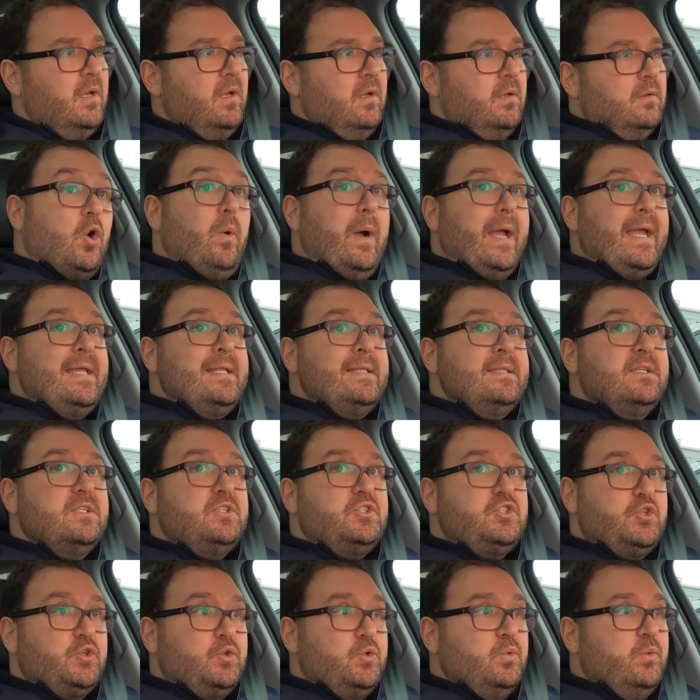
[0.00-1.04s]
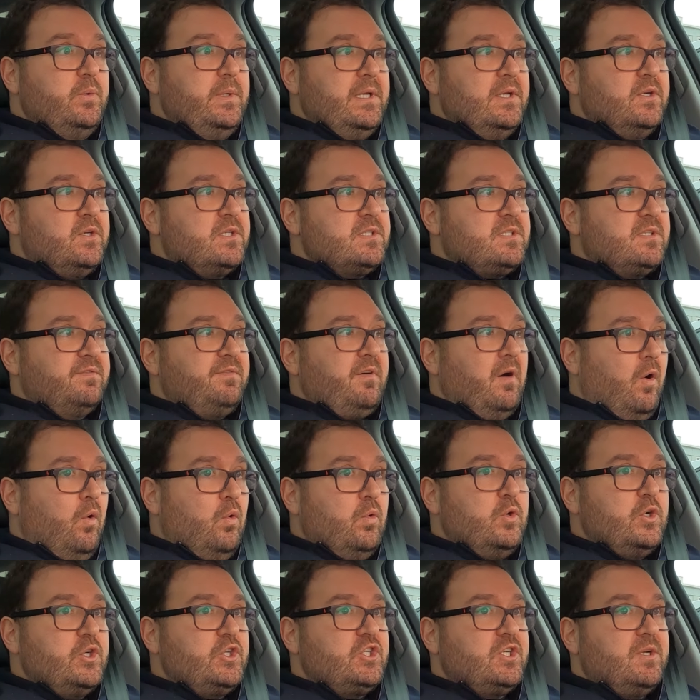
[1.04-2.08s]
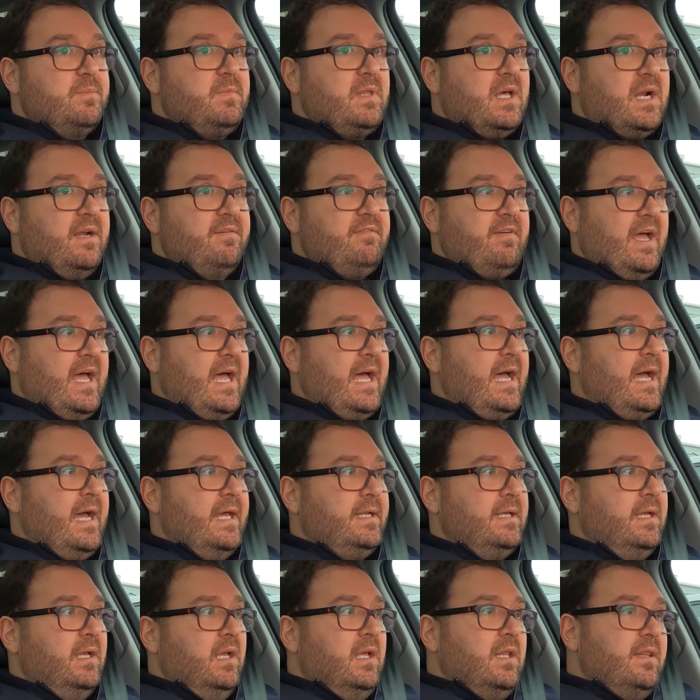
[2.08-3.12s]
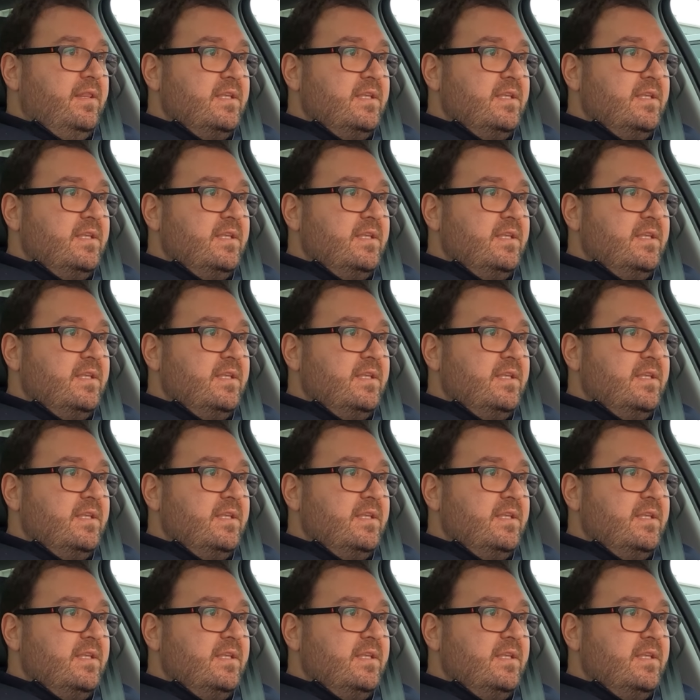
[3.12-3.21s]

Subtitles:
So in the 2 years of ownership that I've had,